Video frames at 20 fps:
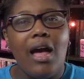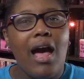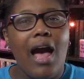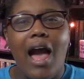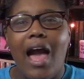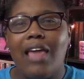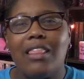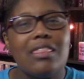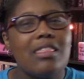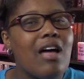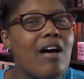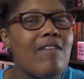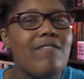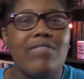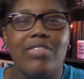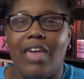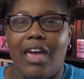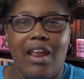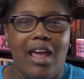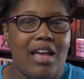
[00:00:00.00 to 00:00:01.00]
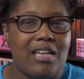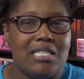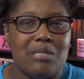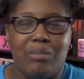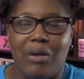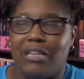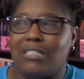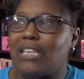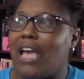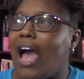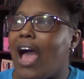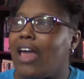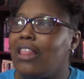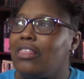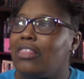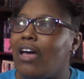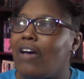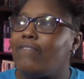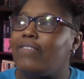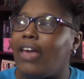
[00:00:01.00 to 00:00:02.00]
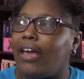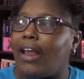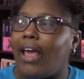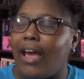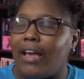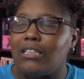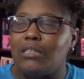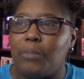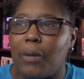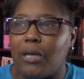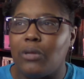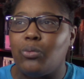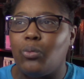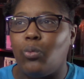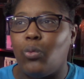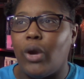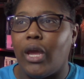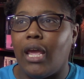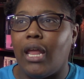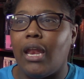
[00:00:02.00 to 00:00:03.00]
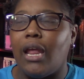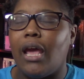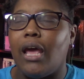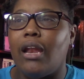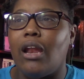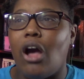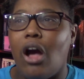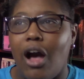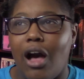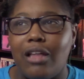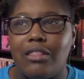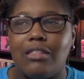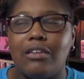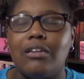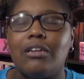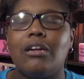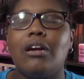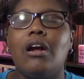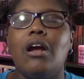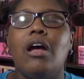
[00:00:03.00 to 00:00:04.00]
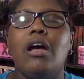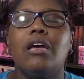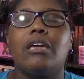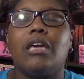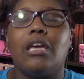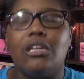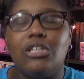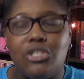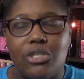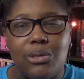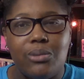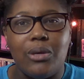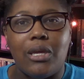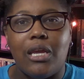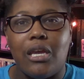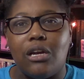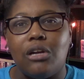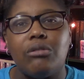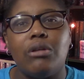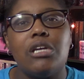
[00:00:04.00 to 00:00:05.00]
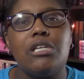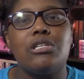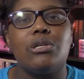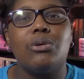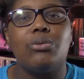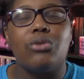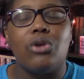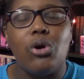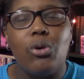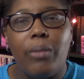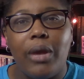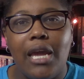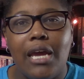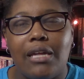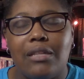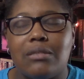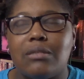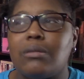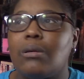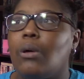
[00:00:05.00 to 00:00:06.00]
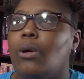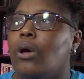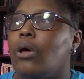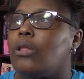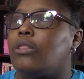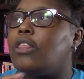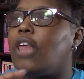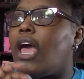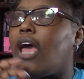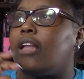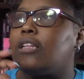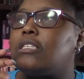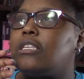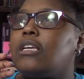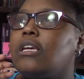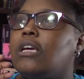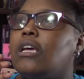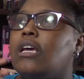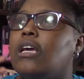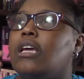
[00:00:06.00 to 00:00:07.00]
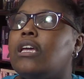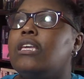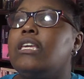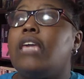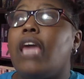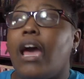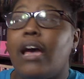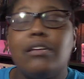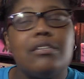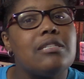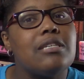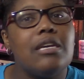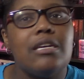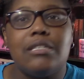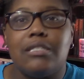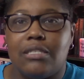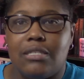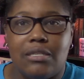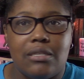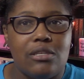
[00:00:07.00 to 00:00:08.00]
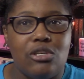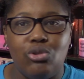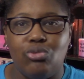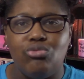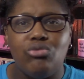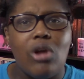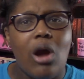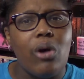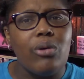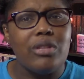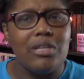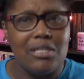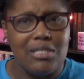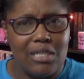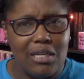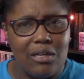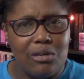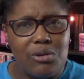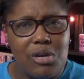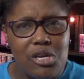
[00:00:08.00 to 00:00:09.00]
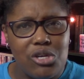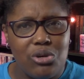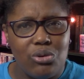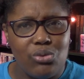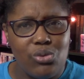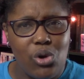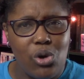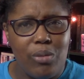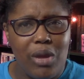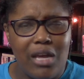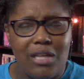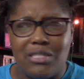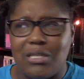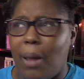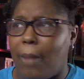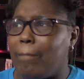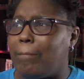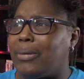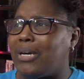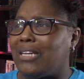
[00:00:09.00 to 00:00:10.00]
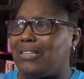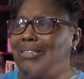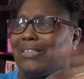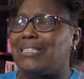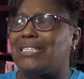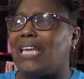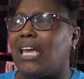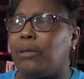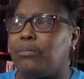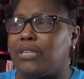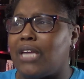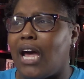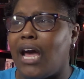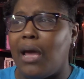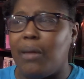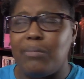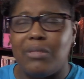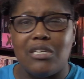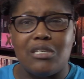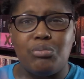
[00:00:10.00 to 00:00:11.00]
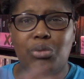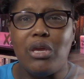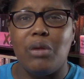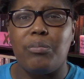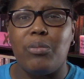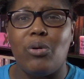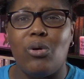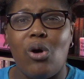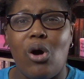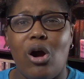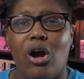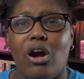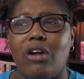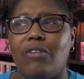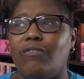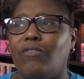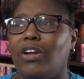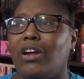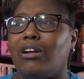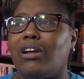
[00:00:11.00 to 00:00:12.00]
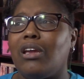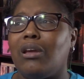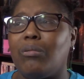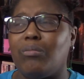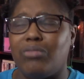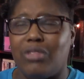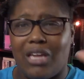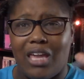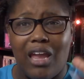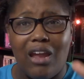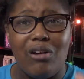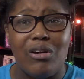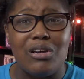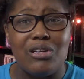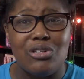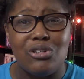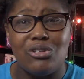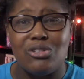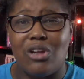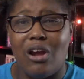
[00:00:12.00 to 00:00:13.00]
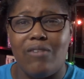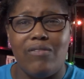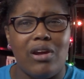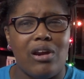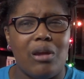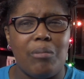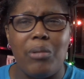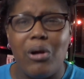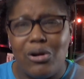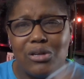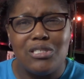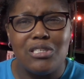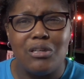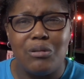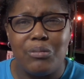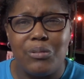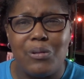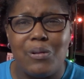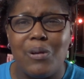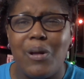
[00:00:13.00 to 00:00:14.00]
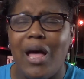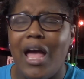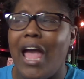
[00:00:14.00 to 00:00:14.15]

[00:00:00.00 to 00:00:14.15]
I love that aspect. I love that aspect when an author could do an interracial romance that, yes, it's, you know that it's an interracial romance, but at the same time, these people are very, the characters are very personable